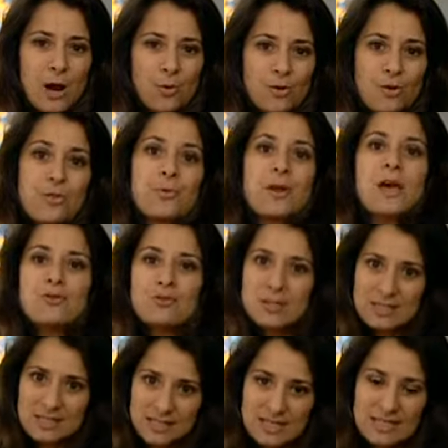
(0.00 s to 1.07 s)
our
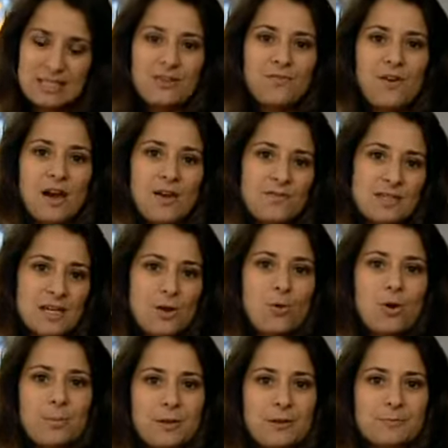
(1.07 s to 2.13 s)
300 365 day
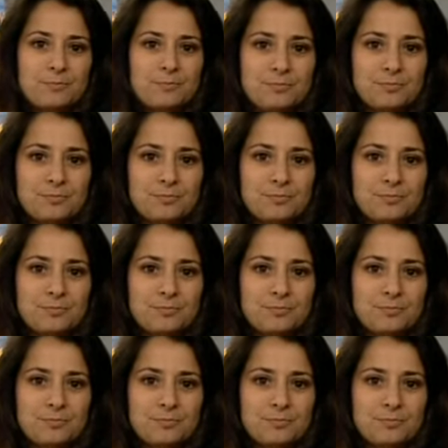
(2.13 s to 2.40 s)
orbit.